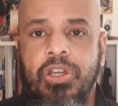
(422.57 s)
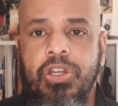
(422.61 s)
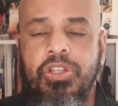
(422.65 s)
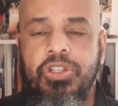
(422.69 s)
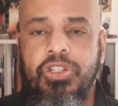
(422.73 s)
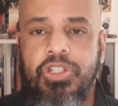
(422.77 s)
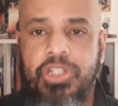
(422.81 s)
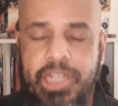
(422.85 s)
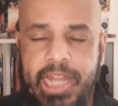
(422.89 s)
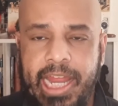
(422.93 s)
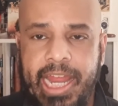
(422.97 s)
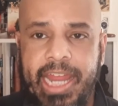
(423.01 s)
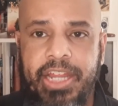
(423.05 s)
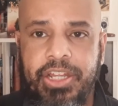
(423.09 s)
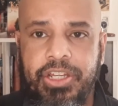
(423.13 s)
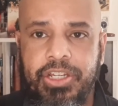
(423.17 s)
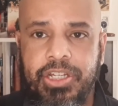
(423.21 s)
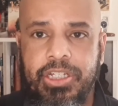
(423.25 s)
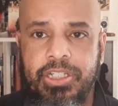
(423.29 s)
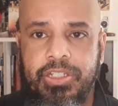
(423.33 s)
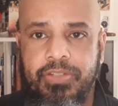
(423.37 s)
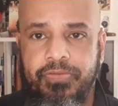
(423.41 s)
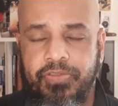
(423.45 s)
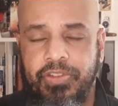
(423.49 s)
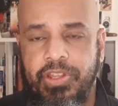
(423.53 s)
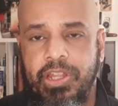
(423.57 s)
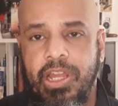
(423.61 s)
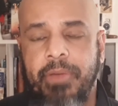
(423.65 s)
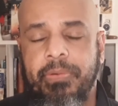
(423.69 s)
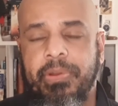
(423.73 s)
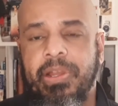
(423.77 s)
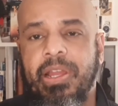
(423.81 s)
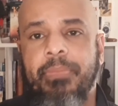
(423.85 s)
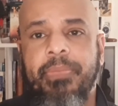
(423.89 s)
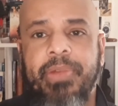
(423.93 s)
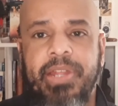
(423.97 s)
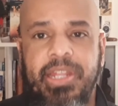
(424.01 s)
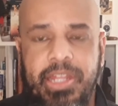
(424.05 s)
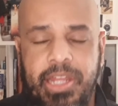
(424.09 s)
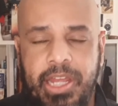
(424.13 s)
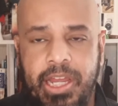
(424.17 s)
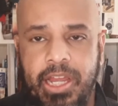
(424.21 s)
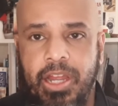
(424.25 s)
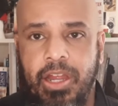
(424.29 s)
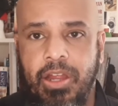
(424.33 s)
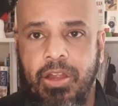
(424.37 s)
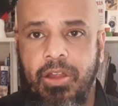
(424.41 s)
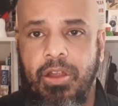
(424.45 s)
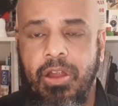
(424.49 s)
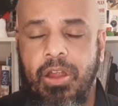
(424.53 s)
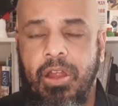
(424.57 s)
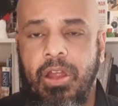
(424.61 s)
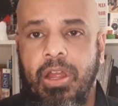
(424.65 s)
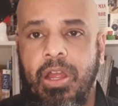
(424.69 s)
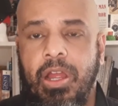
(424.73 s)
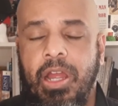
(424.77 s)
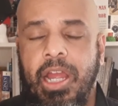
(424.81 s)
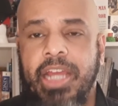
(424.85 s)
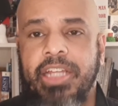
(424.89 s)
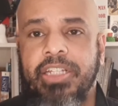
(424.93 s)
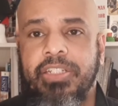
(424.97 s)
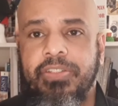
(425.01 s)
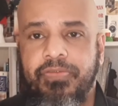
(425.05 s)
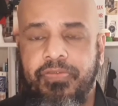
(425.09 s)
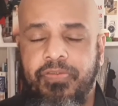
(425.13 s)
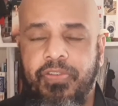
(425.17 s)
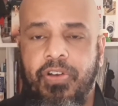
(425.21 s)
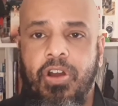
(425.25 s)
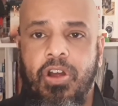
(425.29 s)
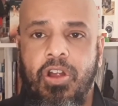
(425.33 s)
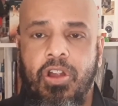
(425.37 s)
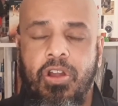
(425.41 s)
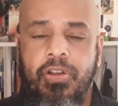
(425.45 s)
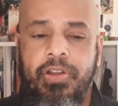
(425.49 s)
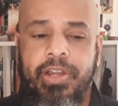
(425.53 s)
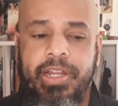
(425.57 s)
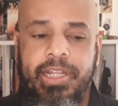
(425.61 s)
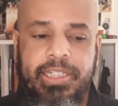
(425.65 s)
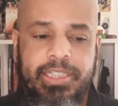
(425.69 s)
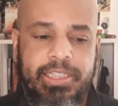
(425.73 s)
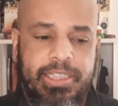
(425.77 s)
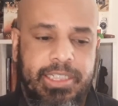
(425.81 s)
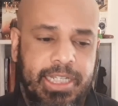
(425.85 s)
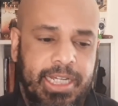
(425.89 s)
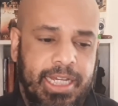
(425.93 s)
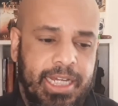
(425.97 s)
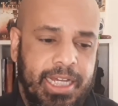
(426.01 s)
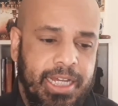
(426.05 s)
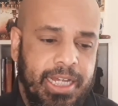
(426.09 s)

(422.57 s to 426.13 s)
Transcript: changes for the upcoming year as far as